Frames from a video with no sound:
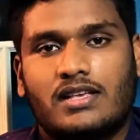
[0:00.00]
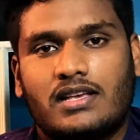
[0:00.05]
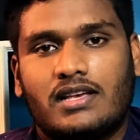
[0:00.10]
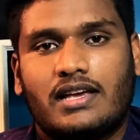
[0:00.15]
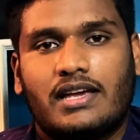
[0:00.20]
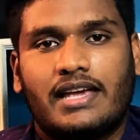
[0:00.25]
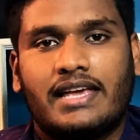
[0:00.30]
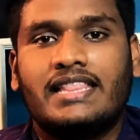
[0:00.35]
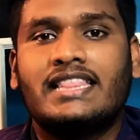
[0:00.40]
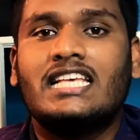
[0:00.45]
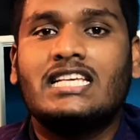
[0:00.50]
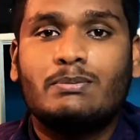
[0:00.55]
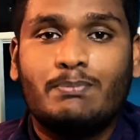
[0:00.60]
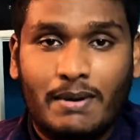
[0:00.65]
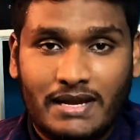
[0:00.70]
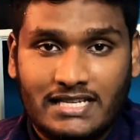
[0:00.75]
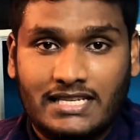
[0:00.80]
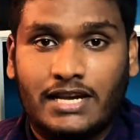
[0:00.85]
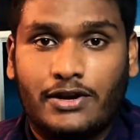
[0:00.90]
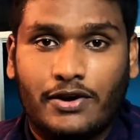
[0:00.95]
In this
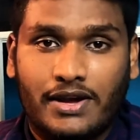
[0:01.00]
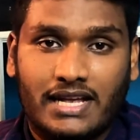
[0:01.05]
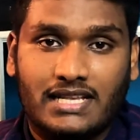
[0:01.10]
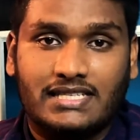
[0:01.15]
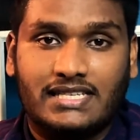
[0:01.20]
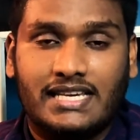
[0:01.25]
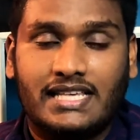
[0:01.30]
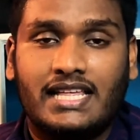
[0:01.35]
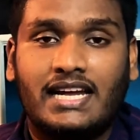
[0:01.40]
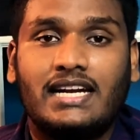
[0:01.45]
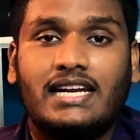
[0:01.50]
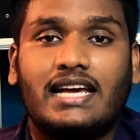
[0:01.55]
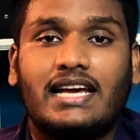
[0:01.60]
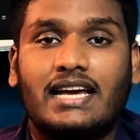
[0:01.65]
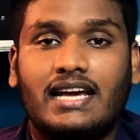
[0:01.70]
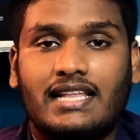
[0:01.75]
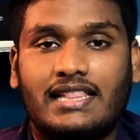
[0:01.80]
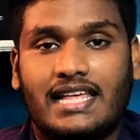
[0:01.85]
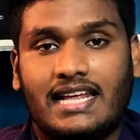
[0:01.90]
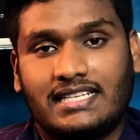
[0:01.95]
picture, you can see that
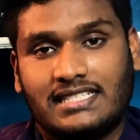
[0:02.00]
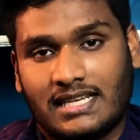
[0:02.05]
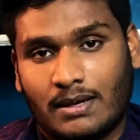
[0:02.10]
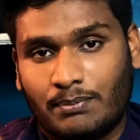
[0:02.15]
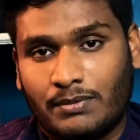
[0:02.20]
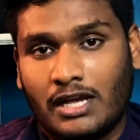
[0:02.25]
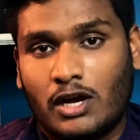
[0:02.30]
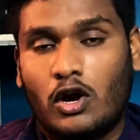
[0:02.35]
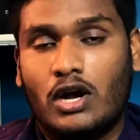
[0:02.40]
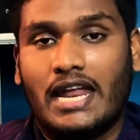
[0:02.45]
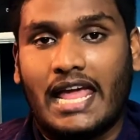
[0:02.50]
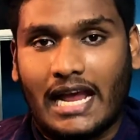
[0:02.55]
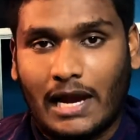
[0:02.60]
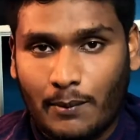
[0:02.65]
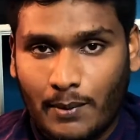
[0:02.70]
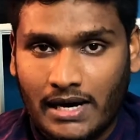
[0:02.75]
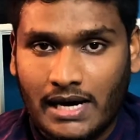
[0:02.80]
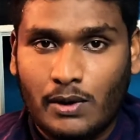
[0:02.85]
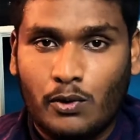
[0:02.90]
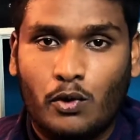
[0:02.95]
there is something called
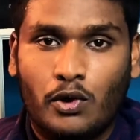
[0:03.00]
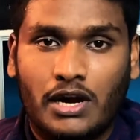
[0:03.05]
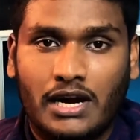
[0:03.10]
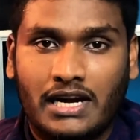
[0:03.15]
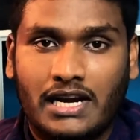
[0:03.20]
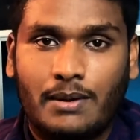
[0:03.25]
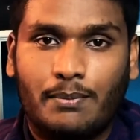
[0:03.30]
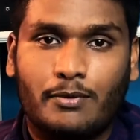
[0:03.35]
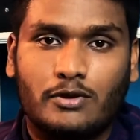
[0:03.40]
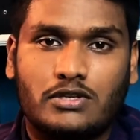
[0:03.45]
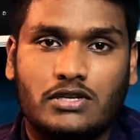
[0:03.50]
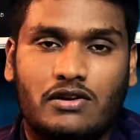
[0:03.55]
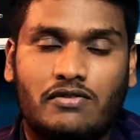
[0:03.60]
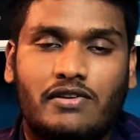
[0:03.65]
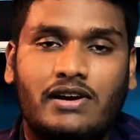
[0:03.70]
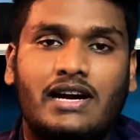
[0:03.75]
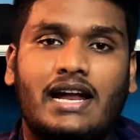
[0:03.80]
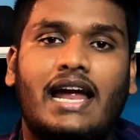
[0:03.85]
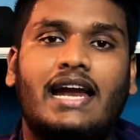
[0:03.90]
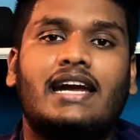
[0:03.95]
equity oriented mutual
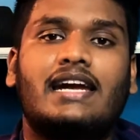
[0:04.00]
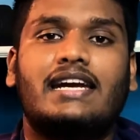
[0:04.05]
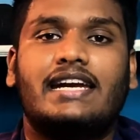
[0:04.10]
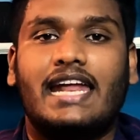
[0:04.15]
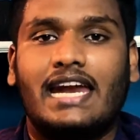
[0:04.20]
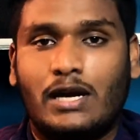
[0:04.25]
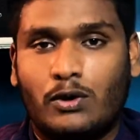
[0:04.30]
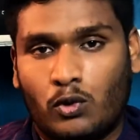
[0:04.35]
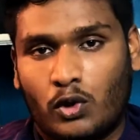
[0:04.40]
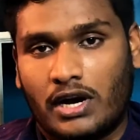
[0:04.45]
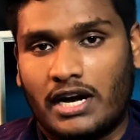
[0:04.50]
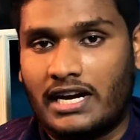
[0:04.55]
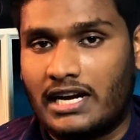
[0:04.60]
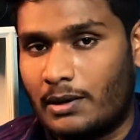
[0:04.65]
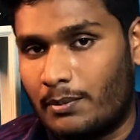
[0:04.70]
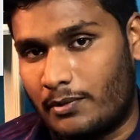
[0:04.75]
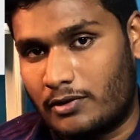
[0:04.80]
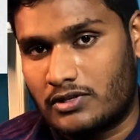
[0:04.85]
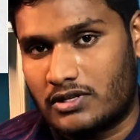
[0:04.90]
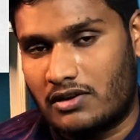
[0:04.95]
fund and debt oriented
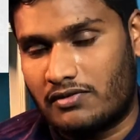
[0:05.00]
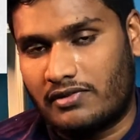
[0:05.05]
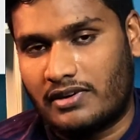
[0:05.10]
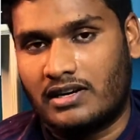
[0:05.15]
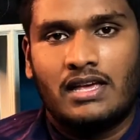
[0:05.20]
mutual fund.